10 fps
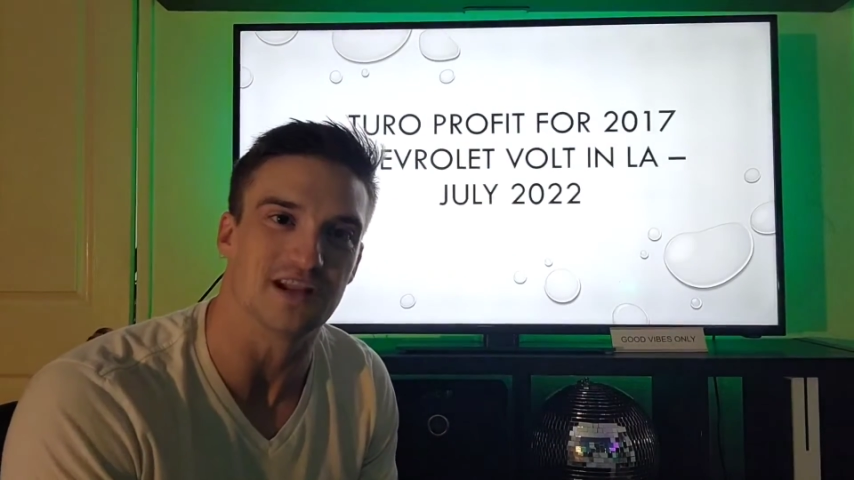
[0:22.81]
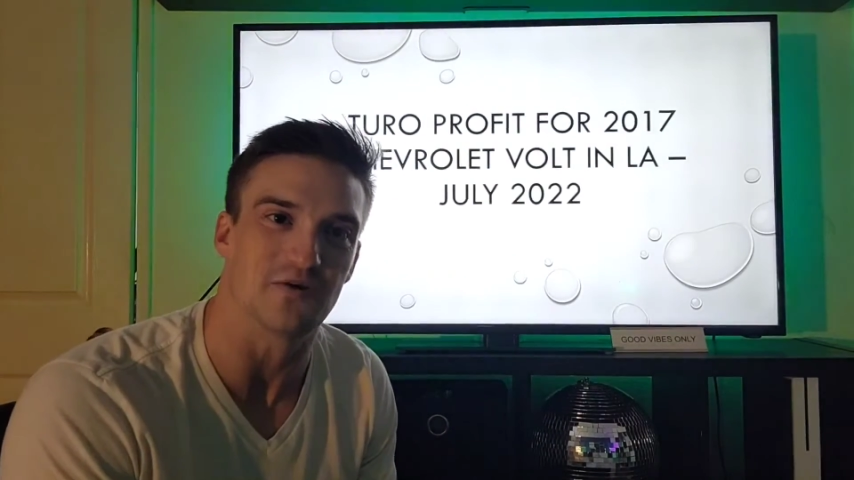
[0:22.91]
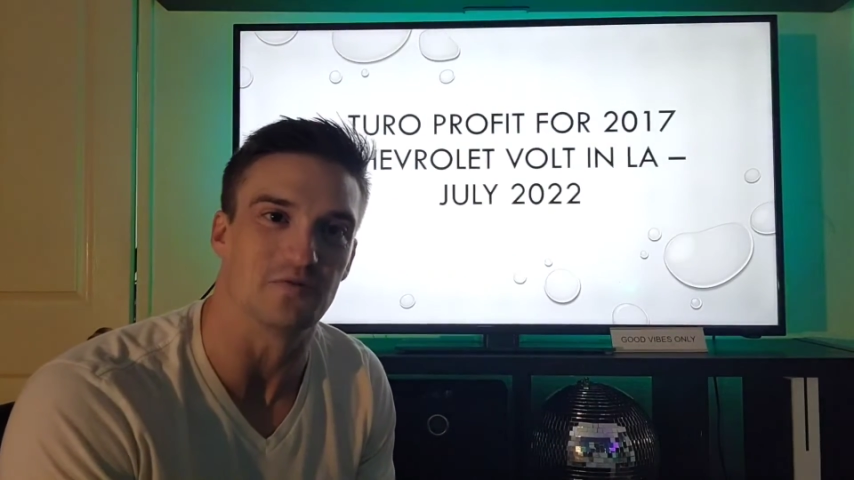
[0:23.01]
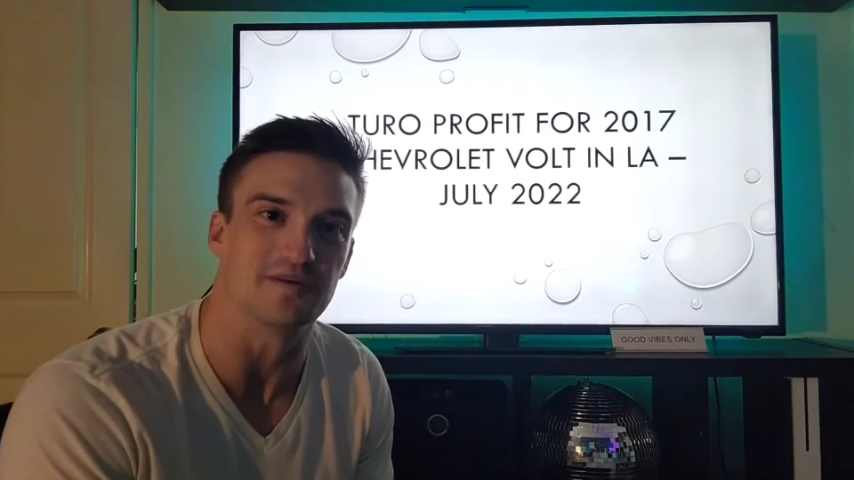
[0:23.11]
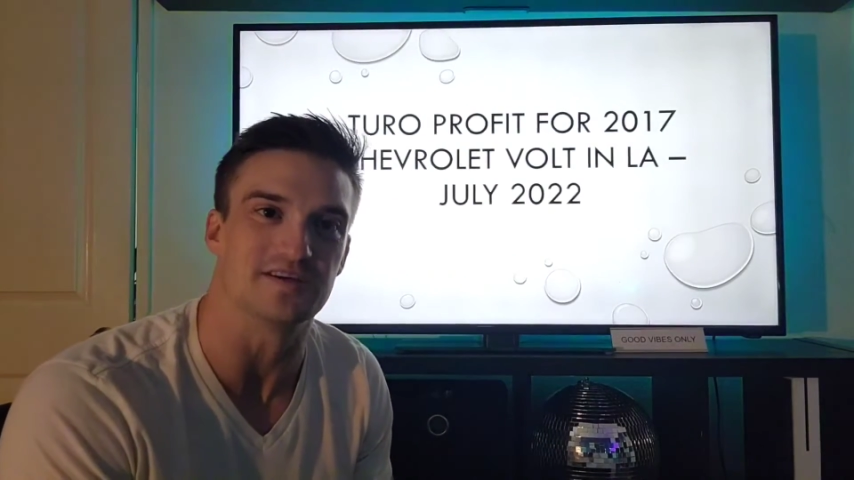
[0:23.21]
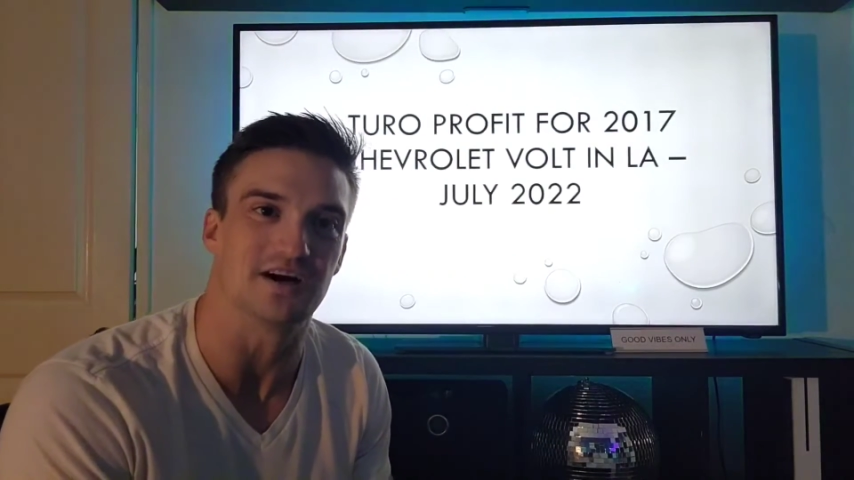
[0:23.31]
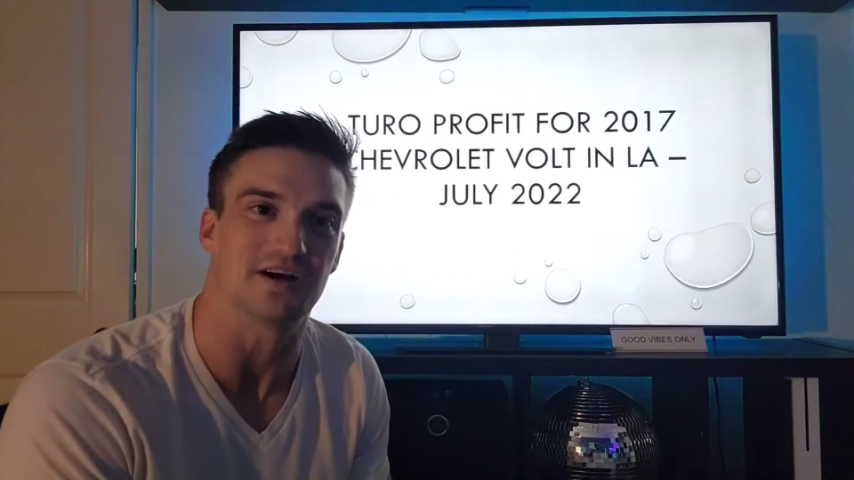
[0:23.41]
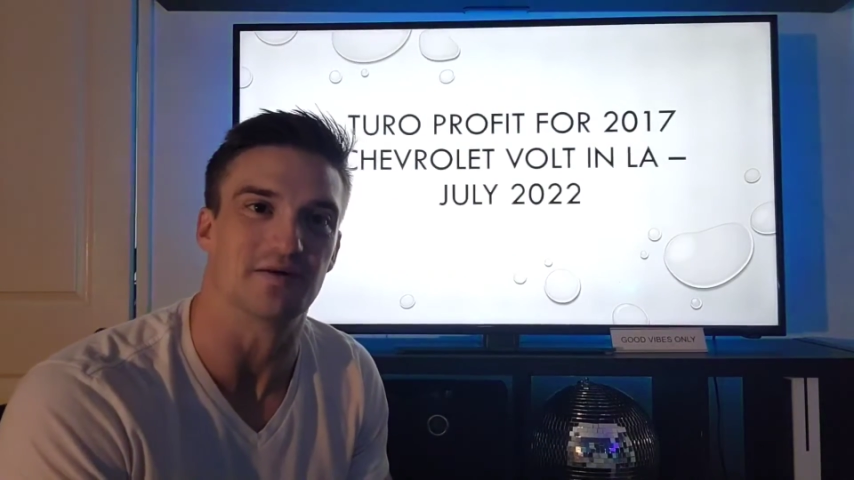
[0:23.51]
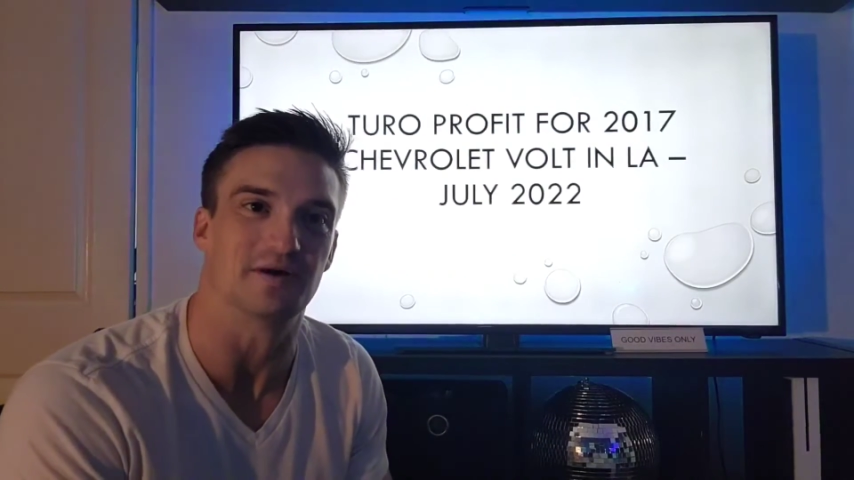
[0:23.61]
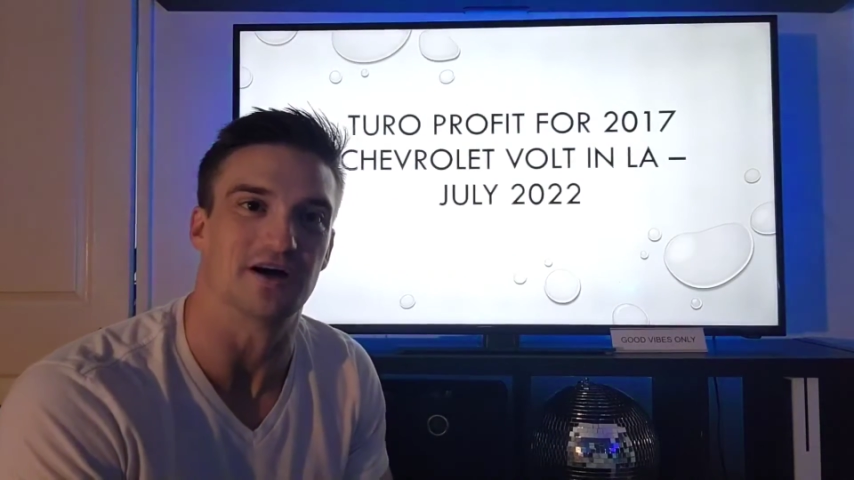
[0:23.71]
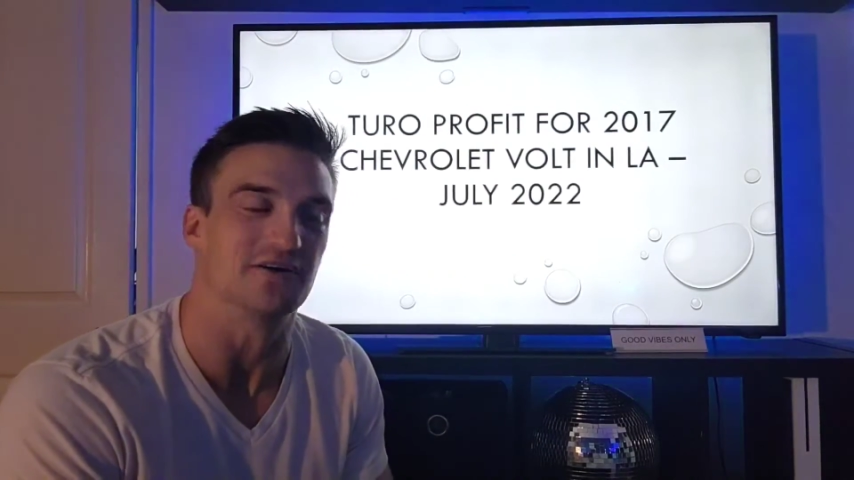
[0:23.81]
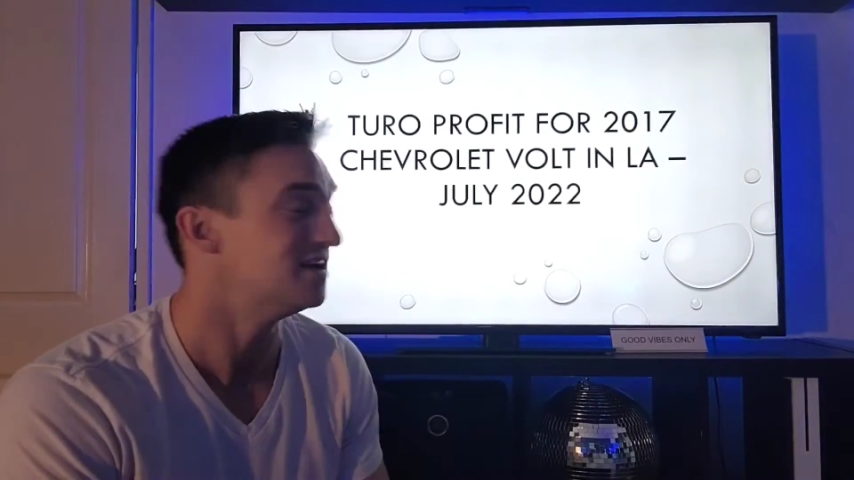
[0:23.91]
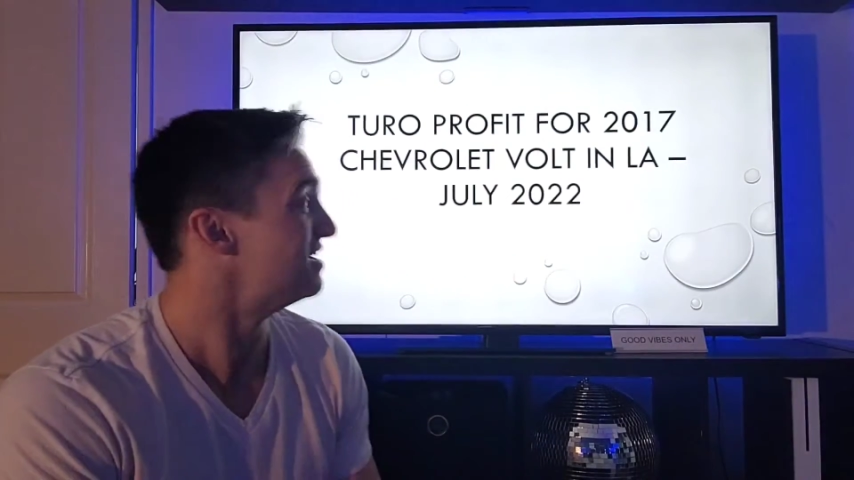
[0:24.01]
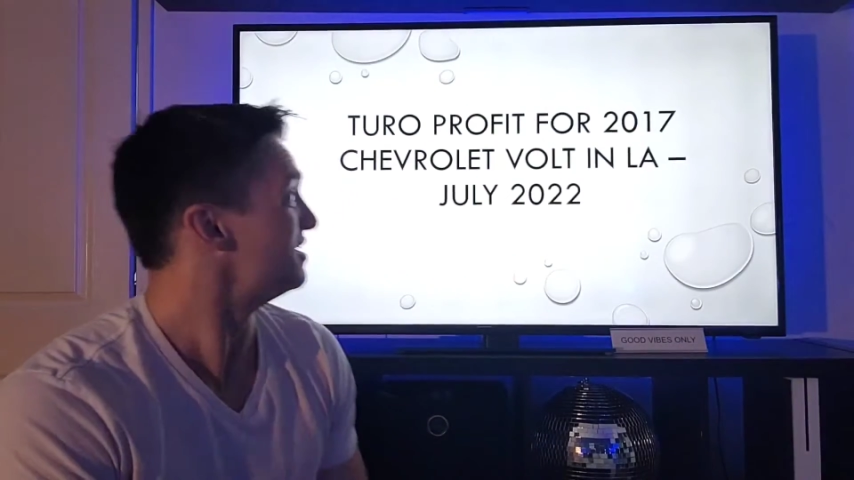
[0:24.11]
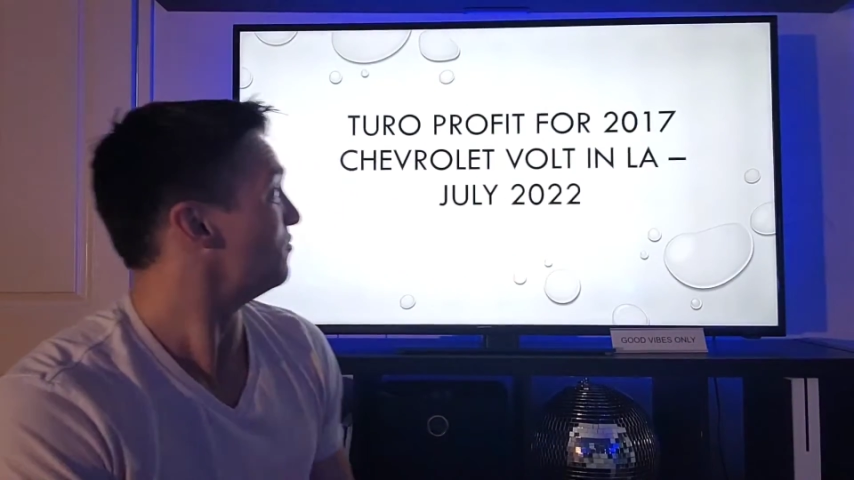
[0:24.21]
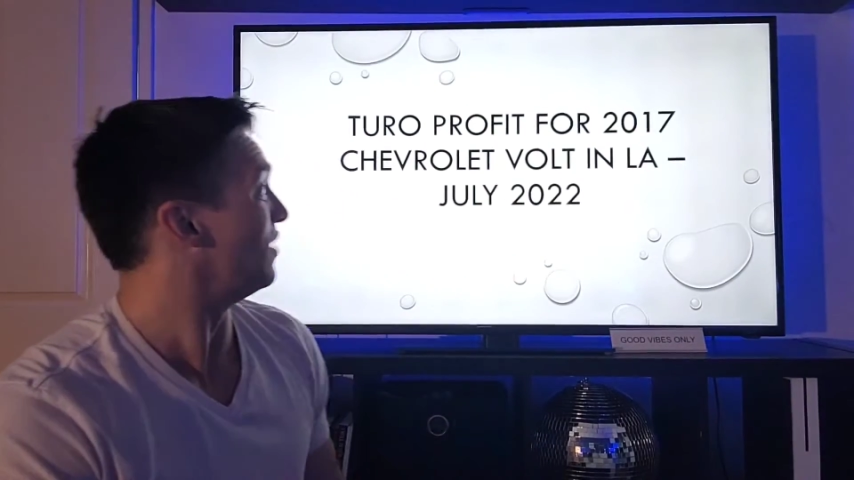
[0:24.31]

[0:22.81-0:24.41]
Today we'll be talking about,